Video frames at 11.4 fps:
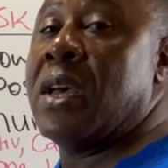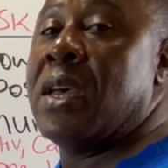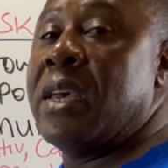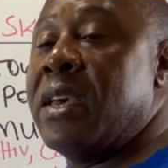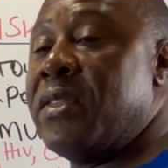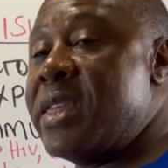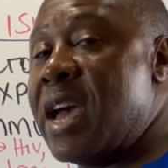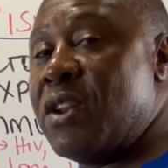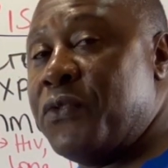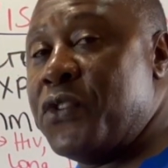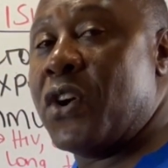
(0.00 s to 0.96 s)
In the
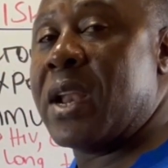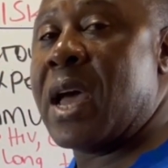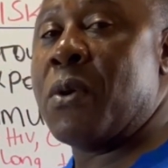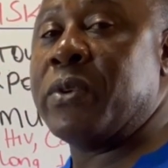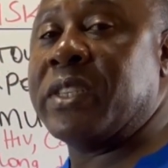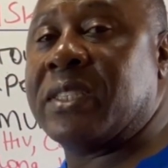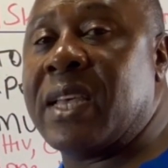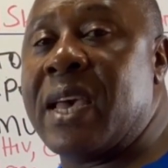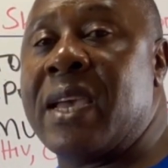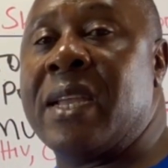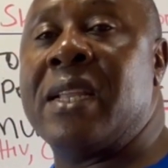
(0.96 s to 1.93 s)
alveoli, we
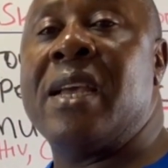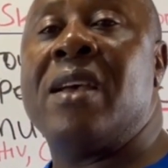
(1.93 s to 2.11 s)
said